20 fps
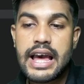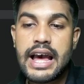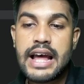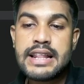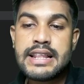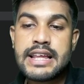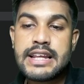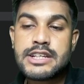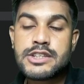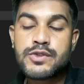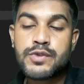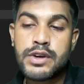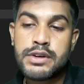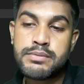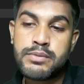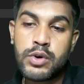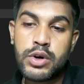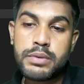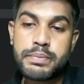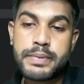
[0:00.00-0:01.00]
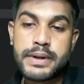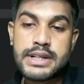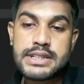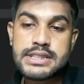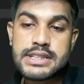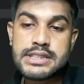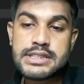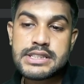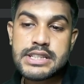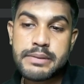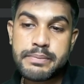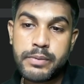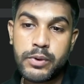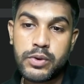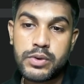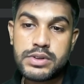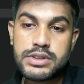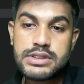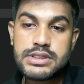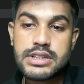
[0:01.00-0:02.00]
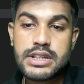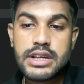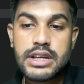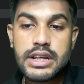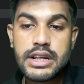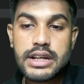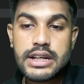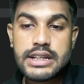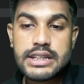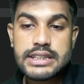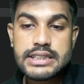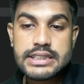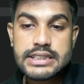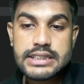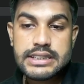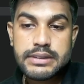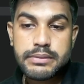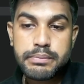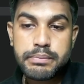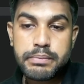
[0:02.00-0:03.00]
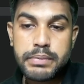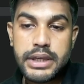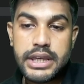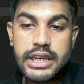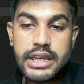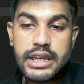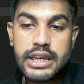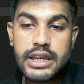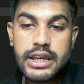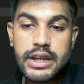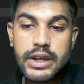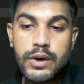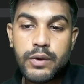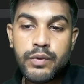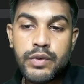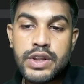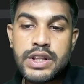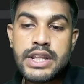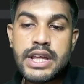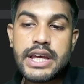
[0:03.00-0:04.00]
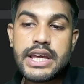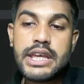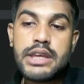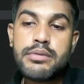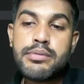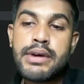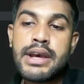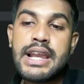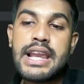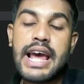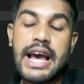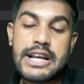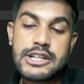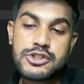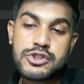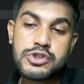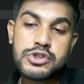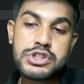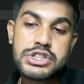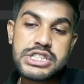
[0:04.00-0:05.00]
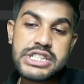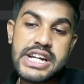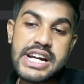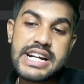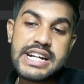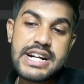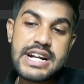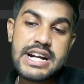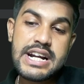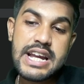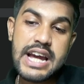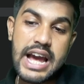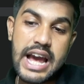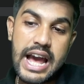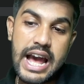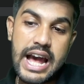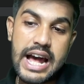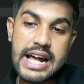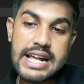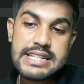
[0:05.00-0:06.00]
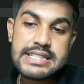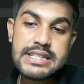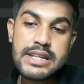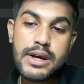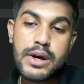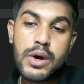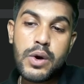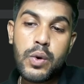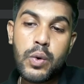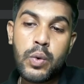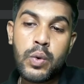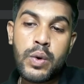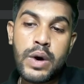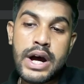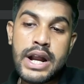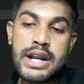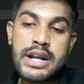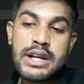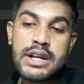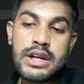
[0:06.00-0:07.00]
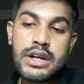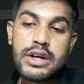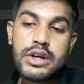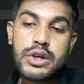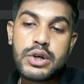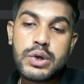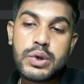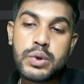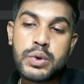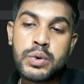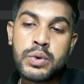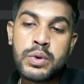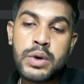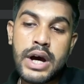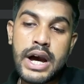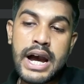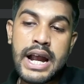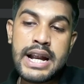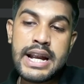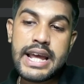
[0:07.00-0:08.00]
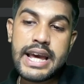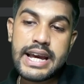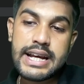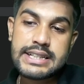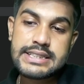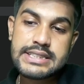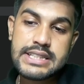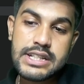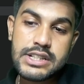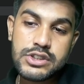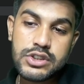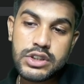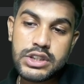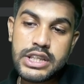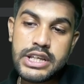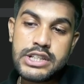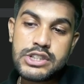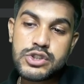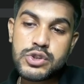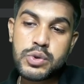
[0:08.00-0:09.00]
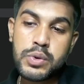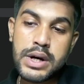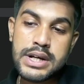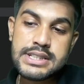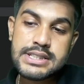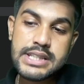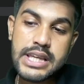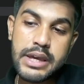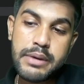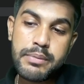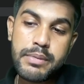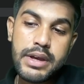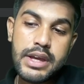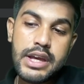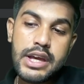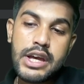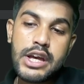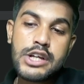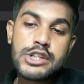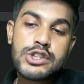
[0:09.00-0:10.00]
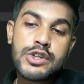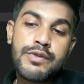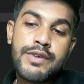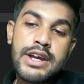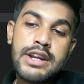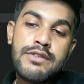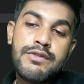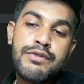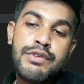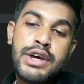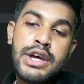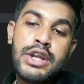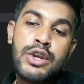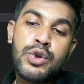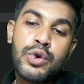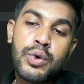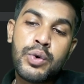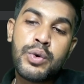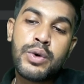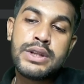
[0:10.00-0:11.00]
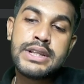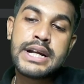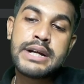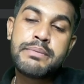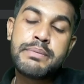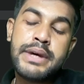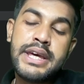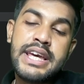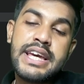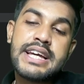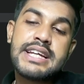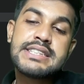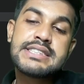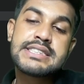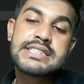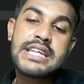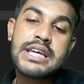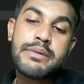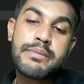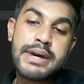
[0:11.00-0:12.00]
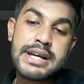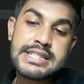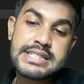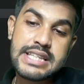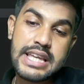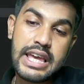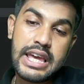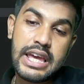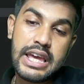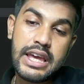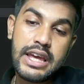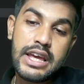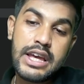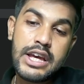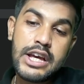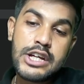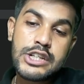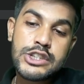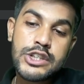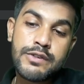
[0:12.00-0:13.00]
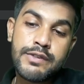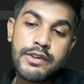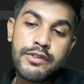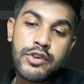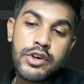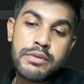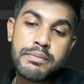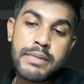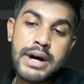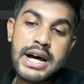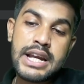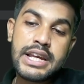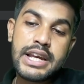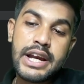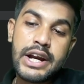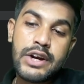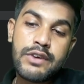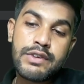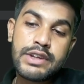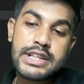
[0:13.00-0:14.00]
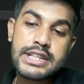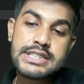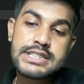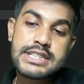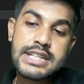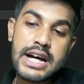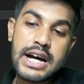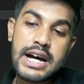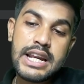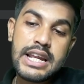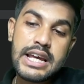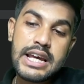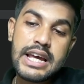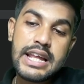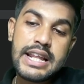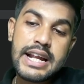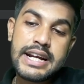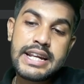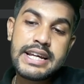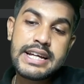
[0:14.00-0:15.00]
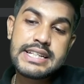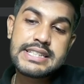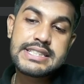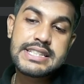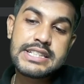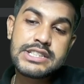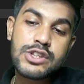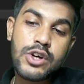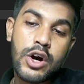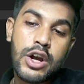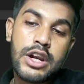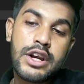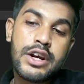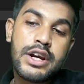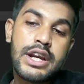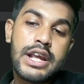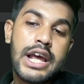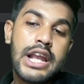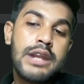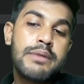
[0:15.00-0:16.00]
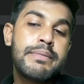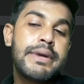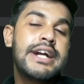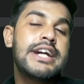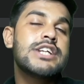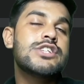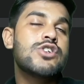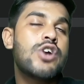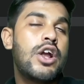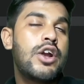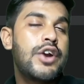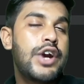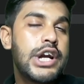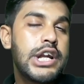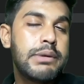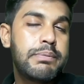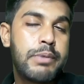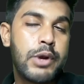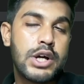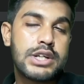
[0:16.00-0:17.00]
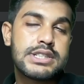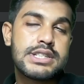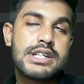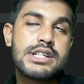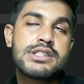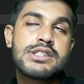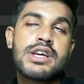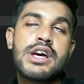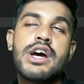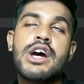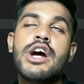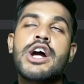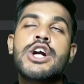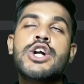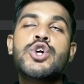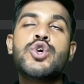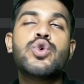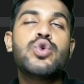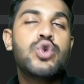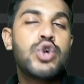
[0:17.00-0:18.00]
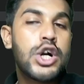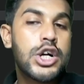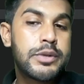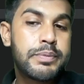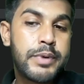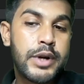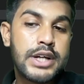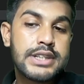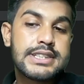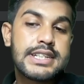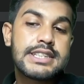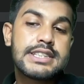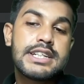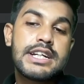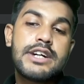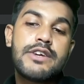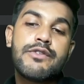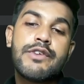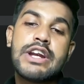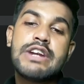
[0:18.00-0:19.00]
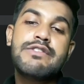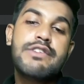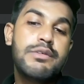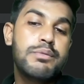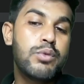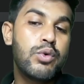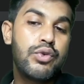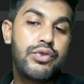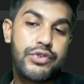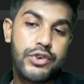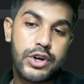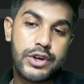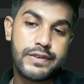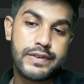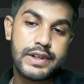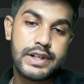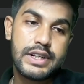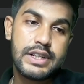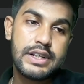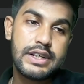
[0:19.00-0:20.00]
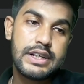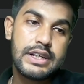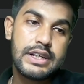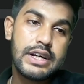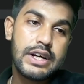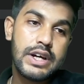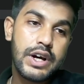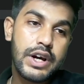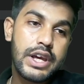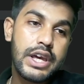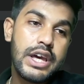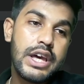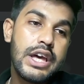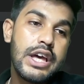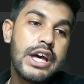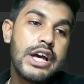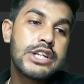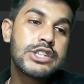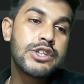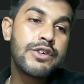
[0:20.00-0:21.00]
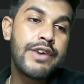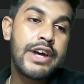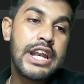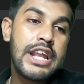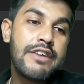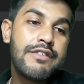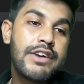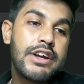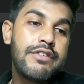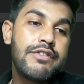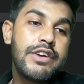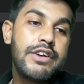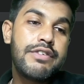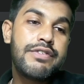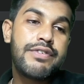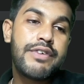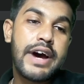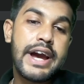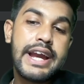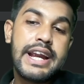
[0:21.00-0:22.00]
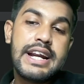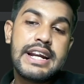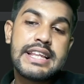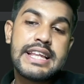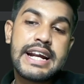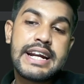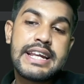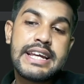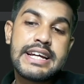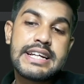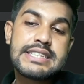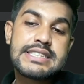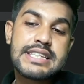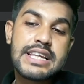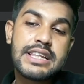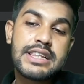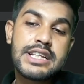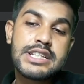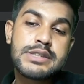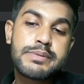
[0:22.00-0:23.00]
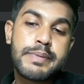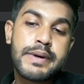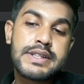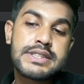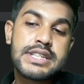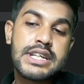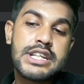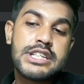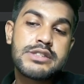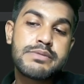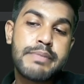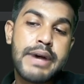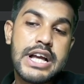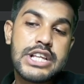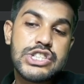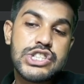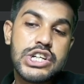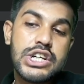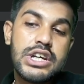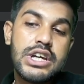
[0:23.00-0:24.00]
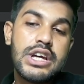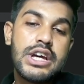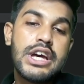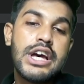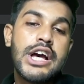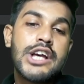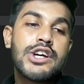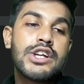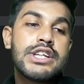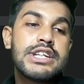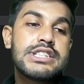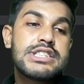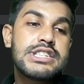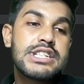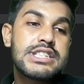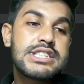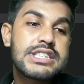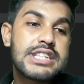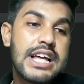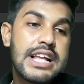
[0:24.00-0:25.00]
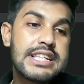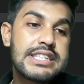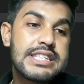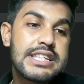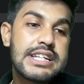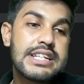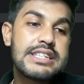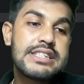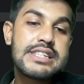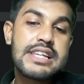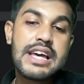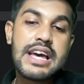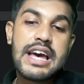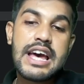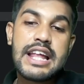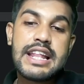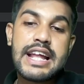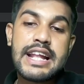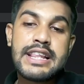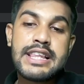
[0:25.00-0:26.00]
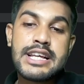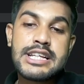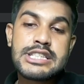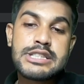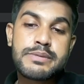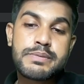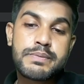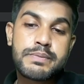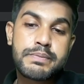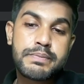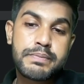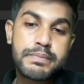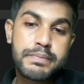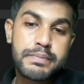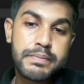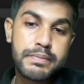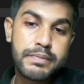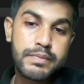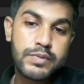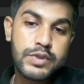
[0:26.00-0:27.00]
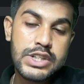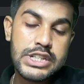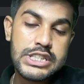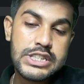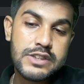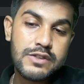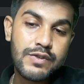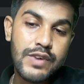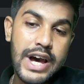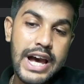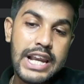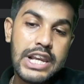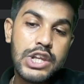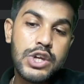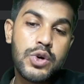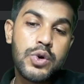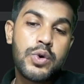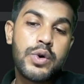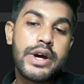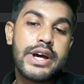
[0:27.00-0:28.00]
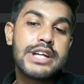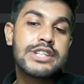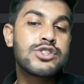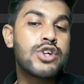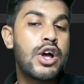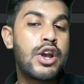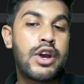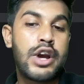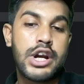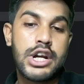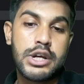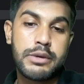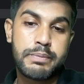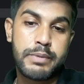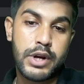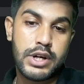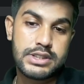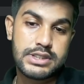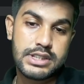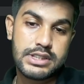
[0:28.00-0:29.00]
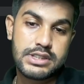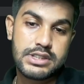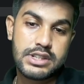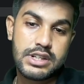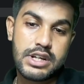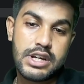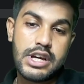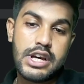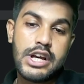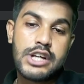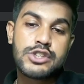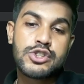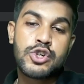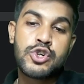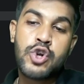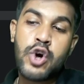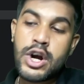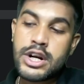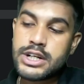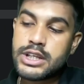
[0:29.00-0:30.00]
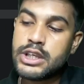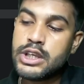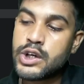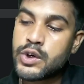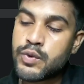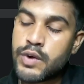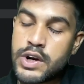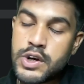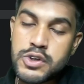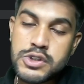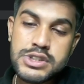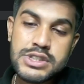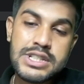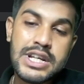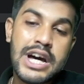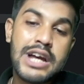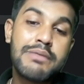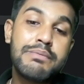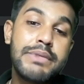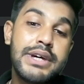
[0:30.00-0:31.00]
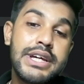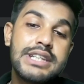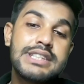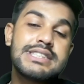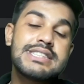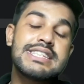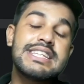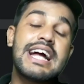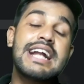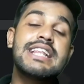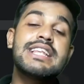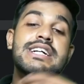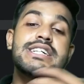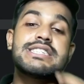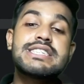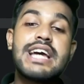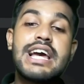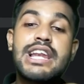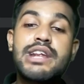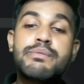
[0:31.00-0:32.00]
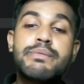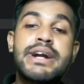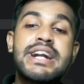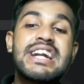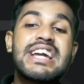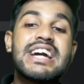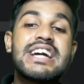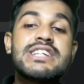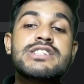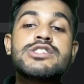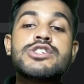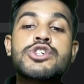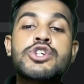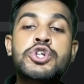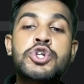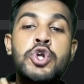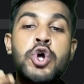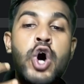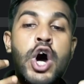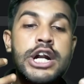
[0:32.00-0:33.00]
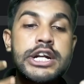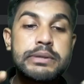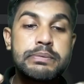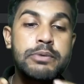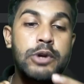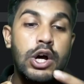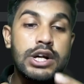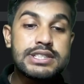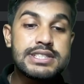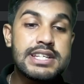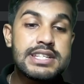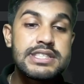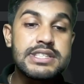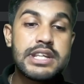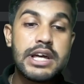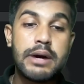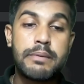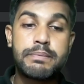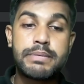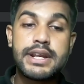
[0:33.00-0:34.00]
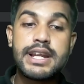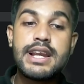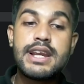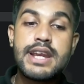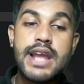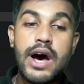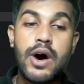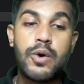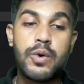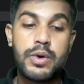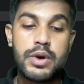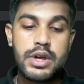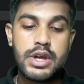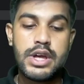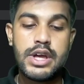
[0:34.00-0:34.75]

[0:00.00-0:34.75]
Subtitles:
And there is one more person, suppose B, with the email associated as 1, 2, and X. So these two are same. So when we know that B is same as A, so we would mark it with a star that yes, this already element is already processed. Do not process it when we move forward. Okay. So whenever we find that yes, this person is matching, so this just tells us that this value is already processed. So not equal to star means that this element is not processed up till now.